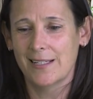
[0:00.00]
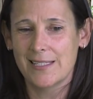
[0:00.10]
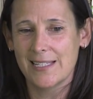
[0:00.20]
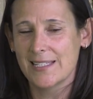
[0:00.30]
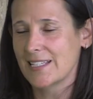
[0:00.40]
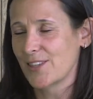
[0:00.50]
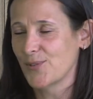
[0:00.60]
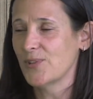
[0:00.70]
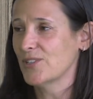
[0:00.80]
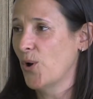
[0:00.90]
consistent
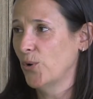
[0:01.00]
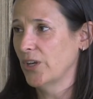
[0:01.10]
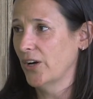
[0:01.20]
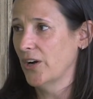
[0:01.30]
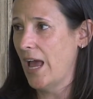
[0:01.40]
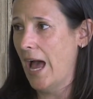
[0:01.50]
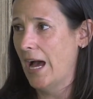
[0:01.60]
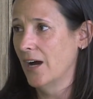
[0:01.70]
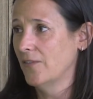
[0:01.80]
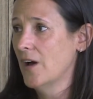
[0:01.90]
through this whole year and a
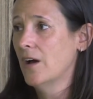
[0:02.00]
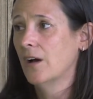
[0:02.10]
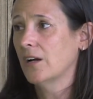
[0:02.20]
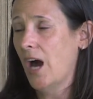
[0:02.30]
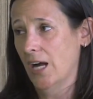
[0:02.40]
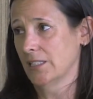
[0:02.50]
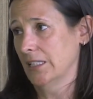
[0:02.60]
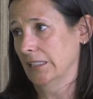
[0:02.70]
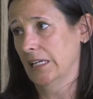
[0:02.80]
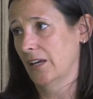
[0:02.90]
half,
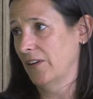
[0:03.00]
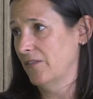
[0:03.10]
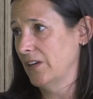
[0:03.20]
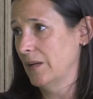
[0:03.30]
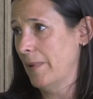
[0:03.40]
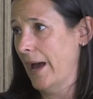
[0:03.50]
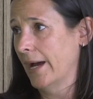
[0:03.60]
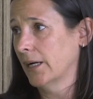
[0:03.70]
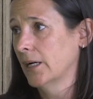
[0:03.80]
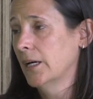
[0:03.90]
constantly giving
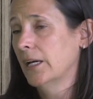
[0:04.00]
feedback.